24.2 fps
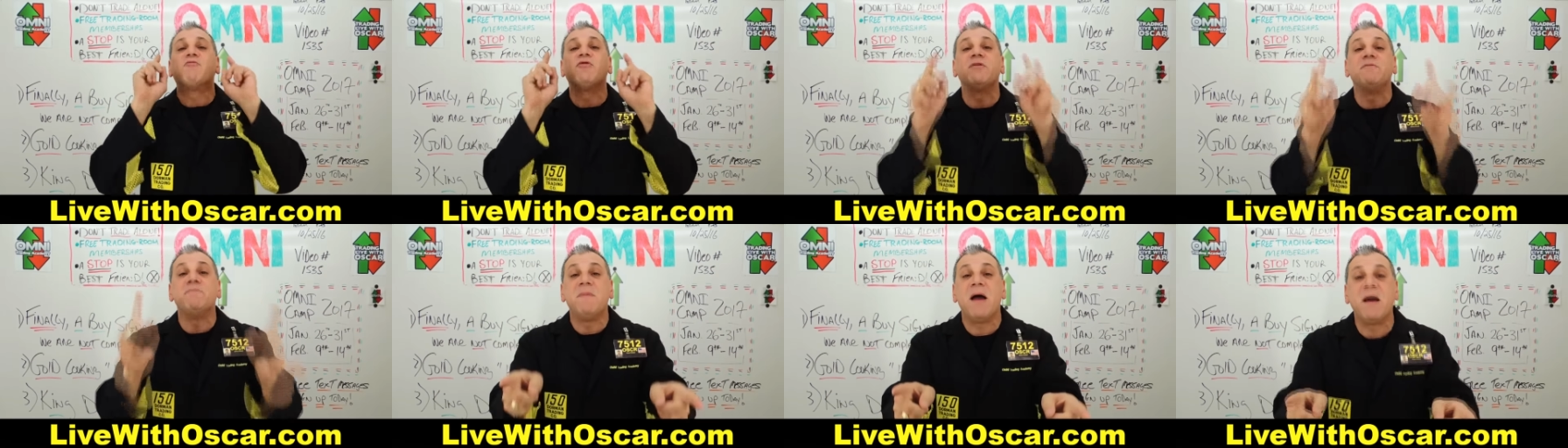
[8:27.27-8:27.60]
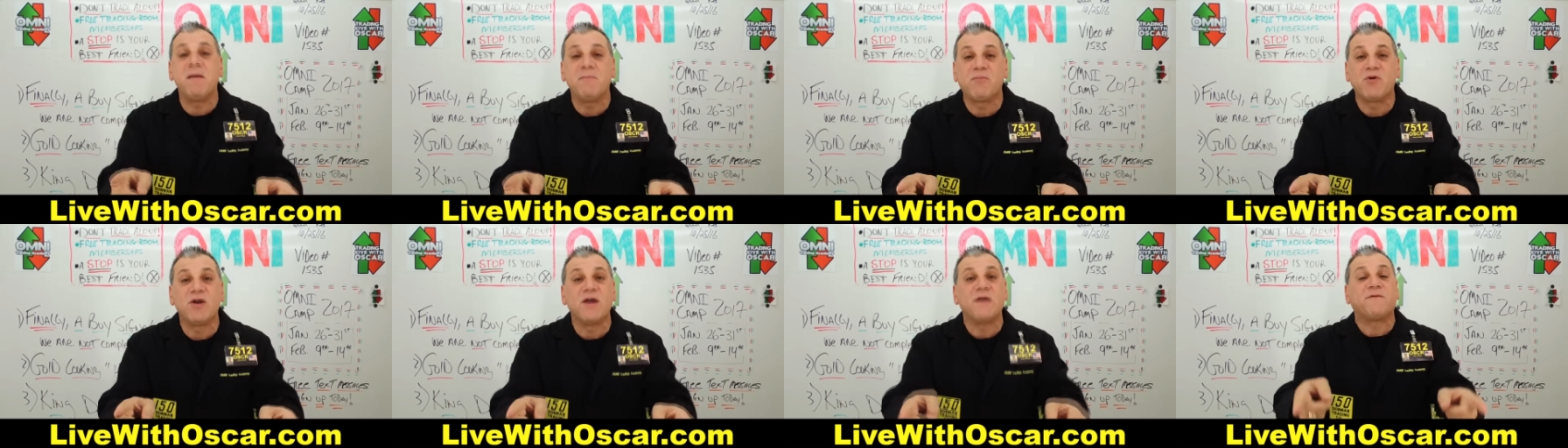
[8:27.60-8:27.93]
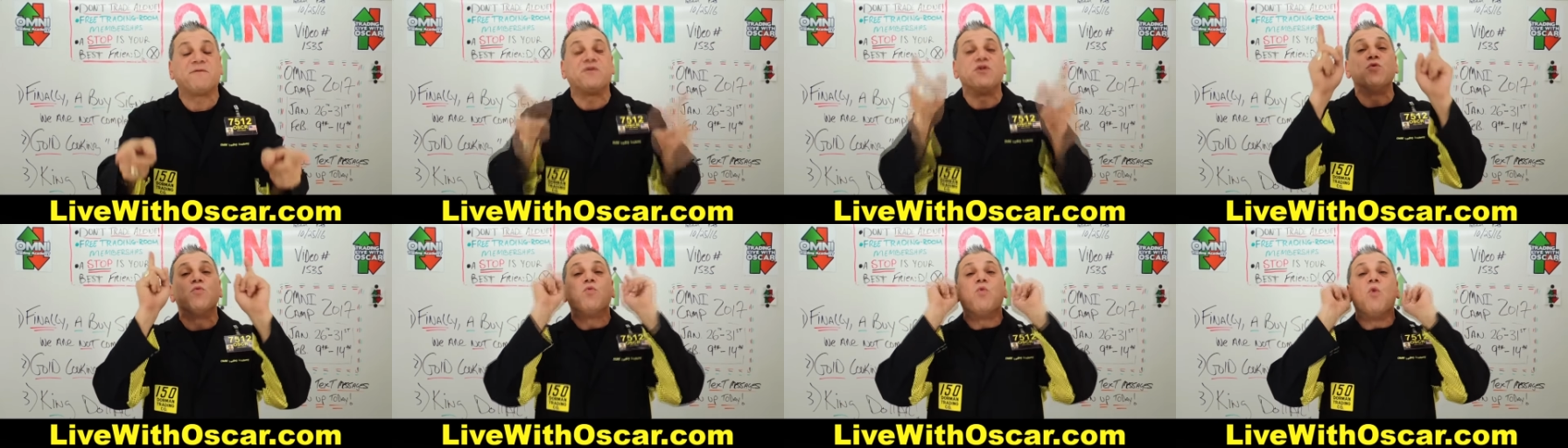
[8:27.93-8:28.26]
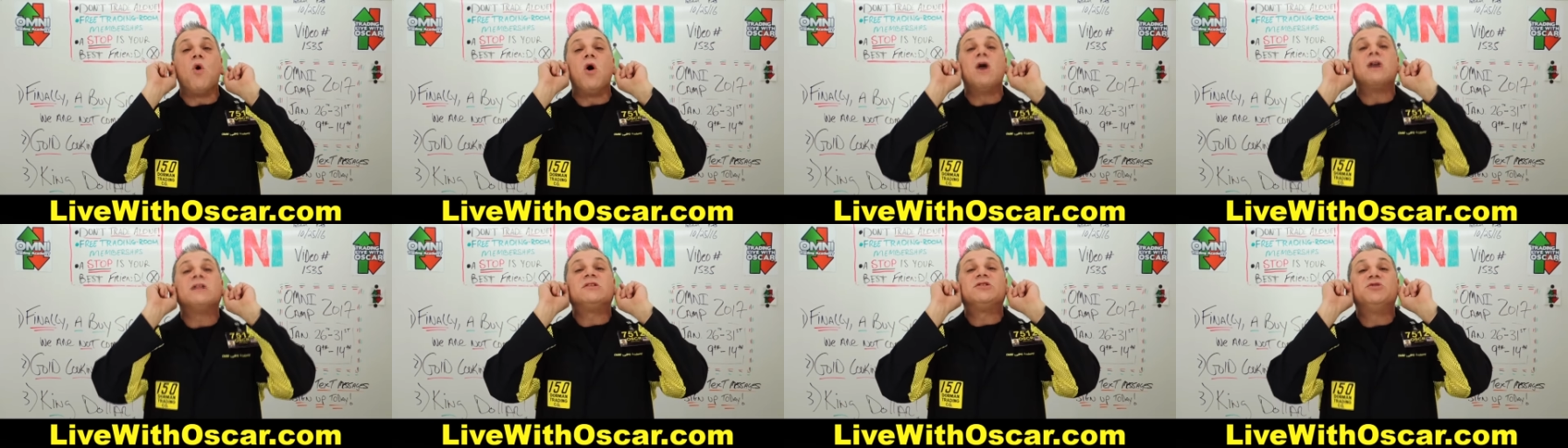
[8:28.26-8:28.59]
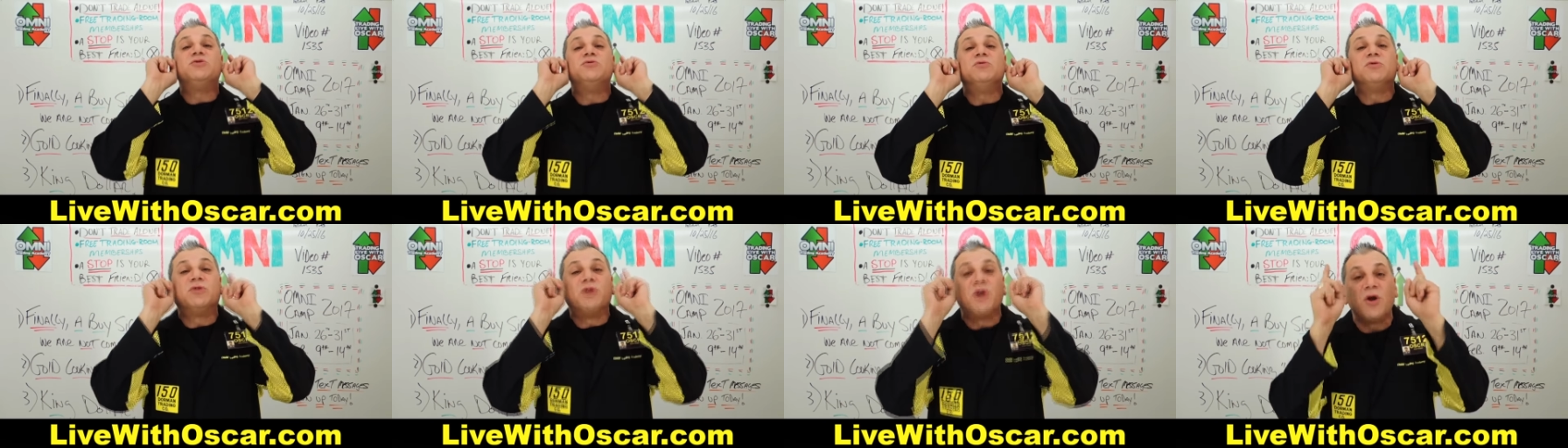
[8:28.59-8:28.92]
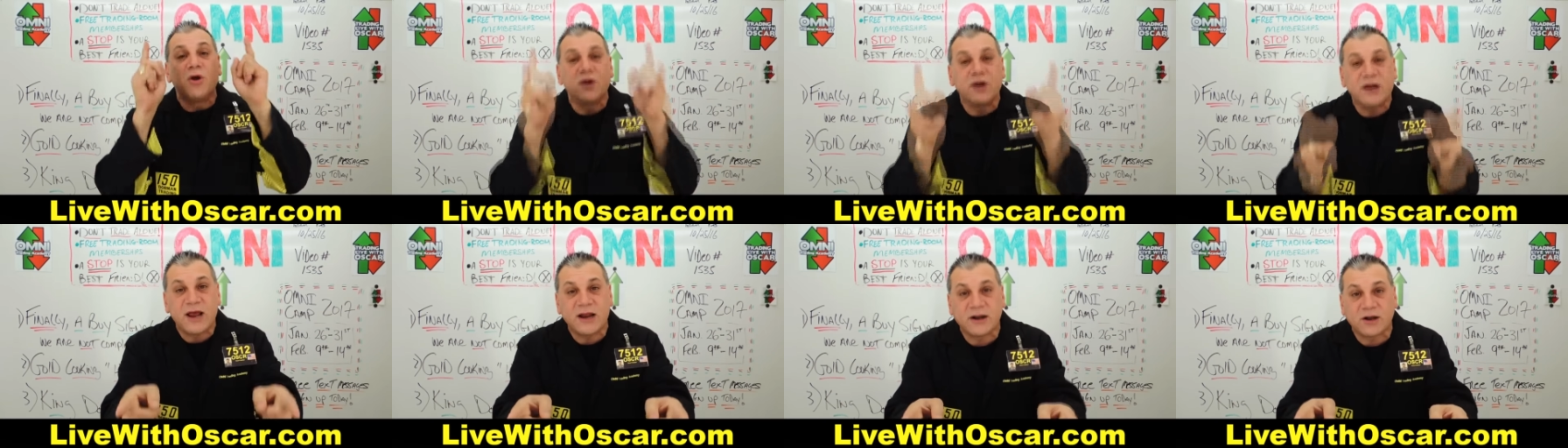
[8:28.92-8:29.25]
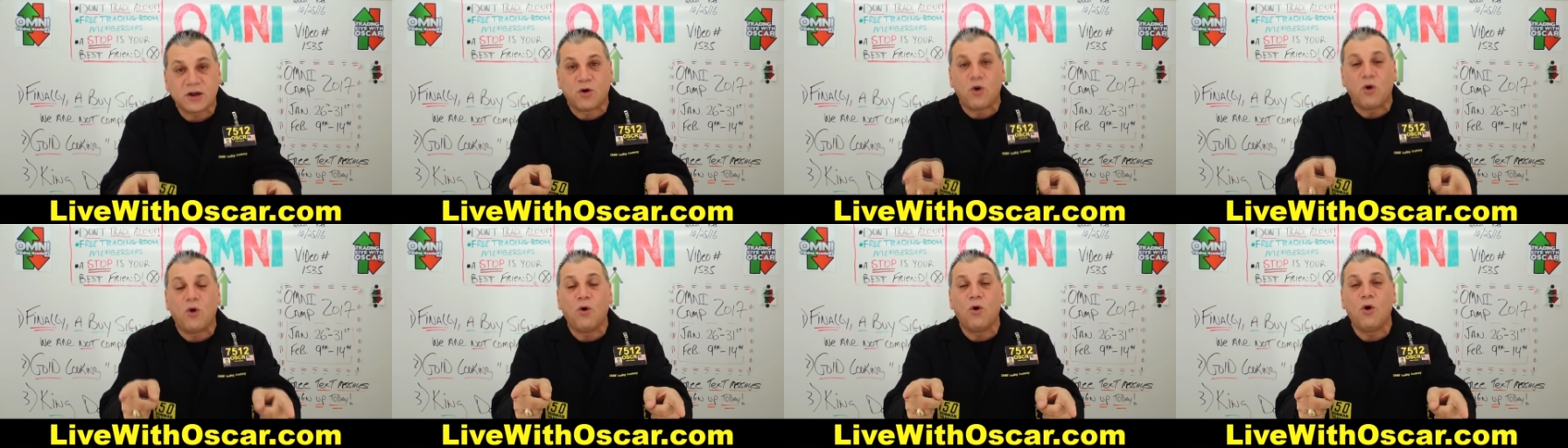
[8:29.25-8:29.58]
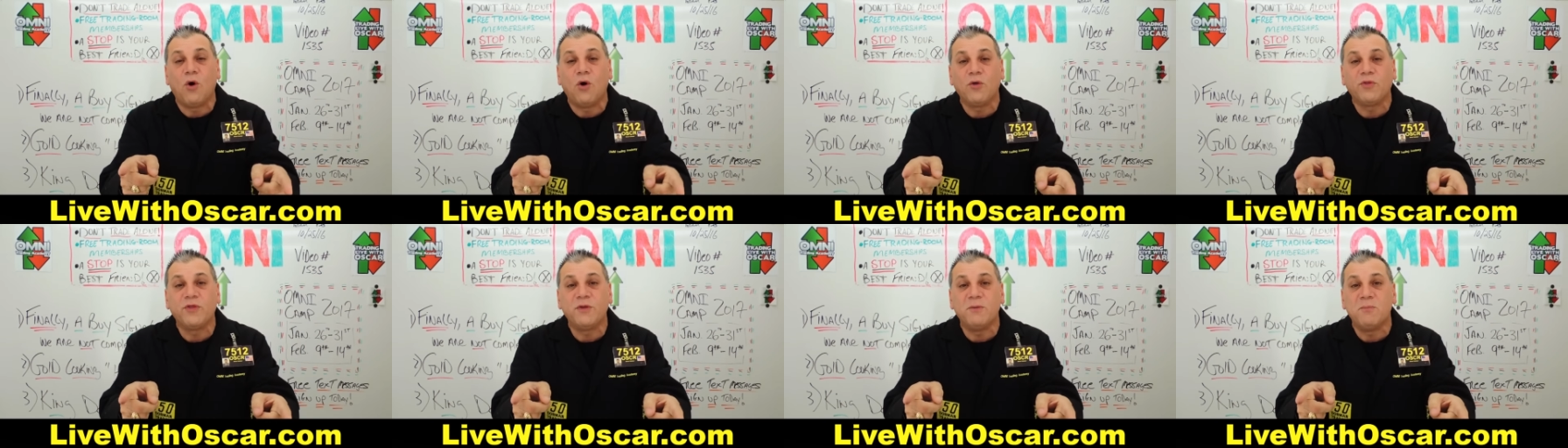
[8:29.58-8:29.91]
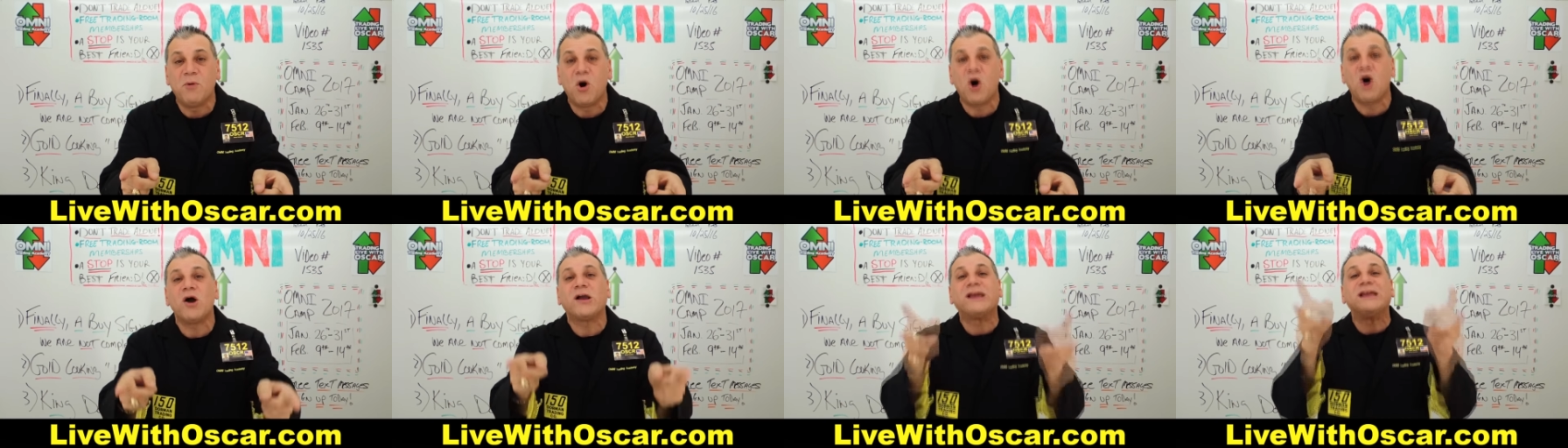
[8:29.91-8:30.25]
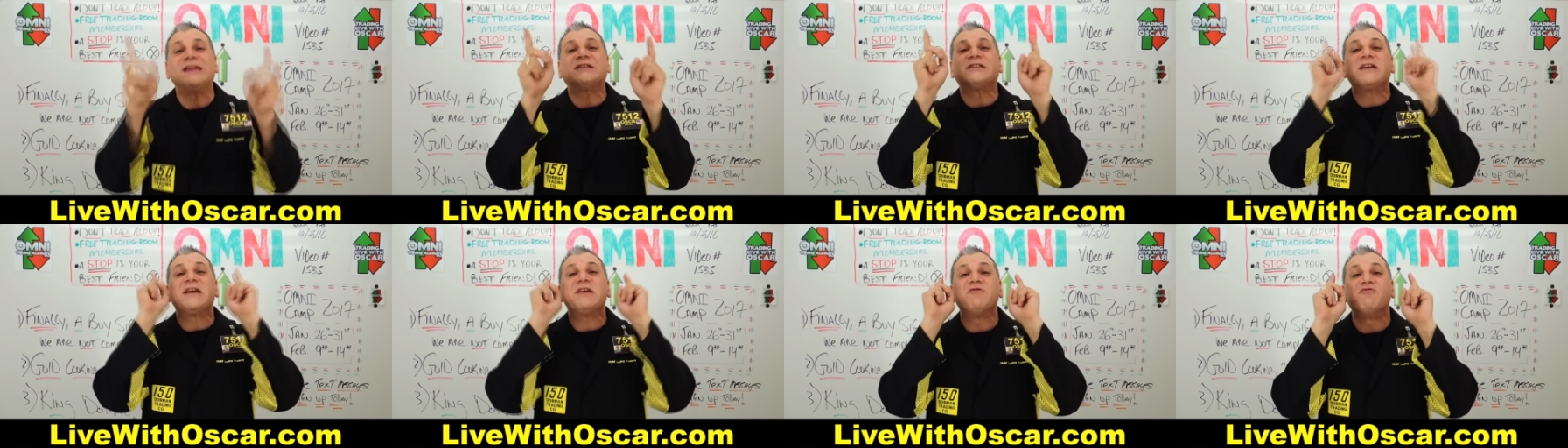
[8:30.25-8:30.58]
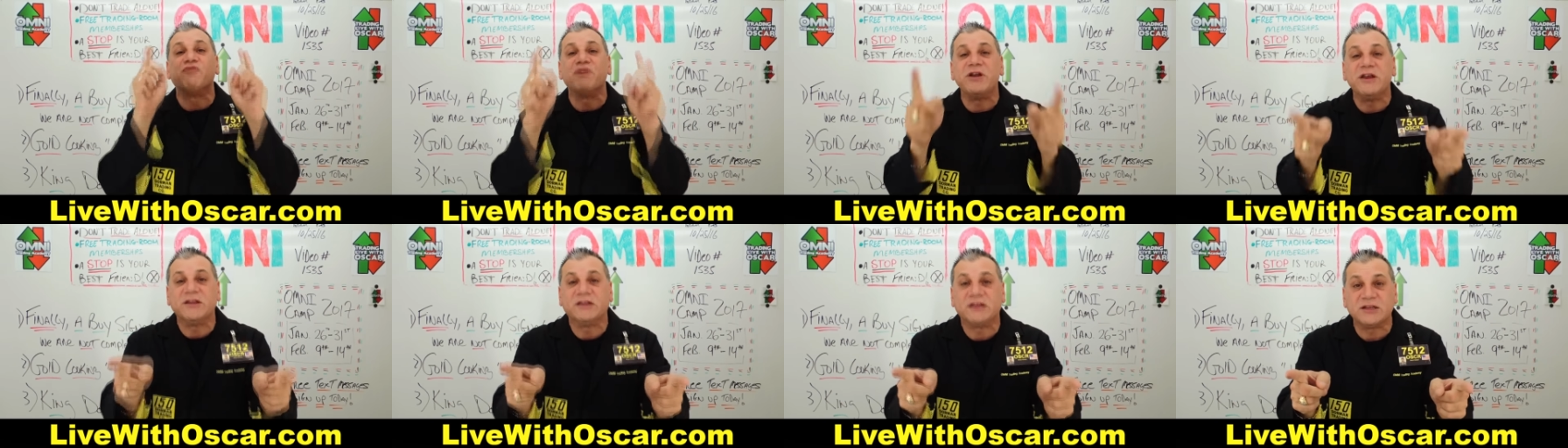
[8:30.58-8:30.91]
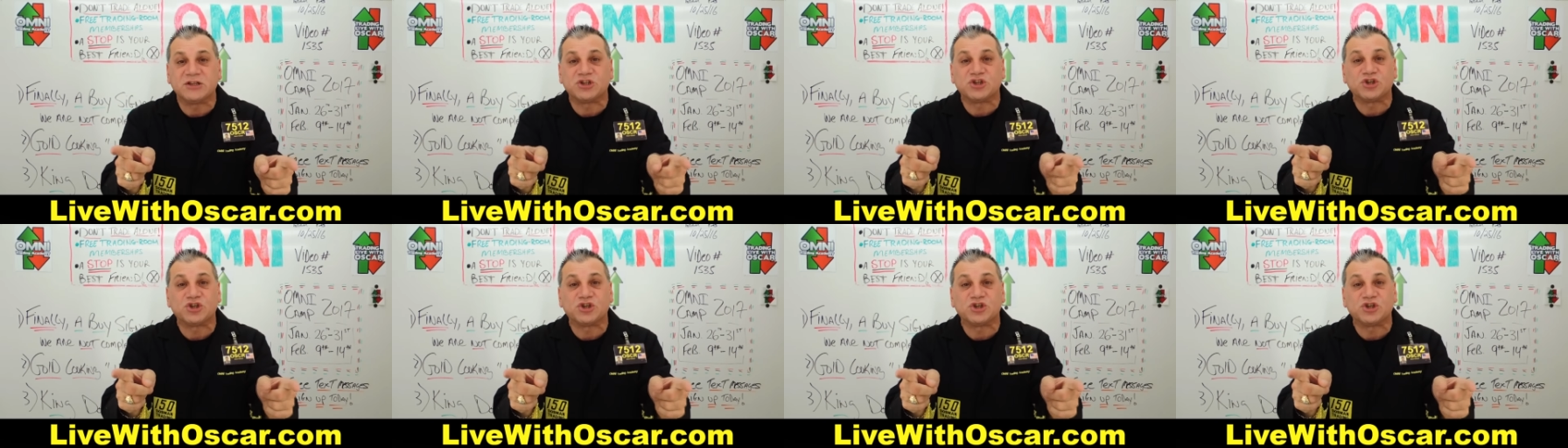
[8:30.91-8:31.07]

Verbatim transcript: Remember, if you want to learn how to call the markets and read the